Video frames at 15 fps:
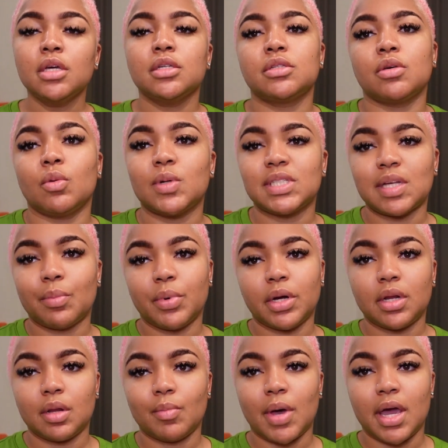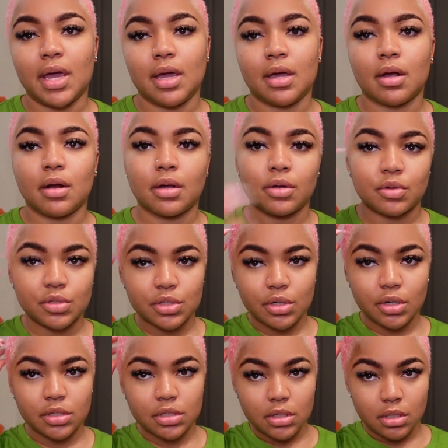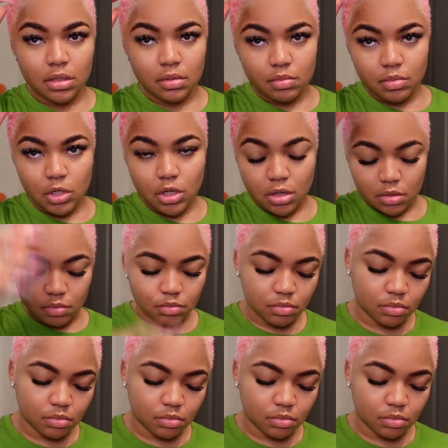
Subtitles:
So once I put it in my hair, it'll start to, you know,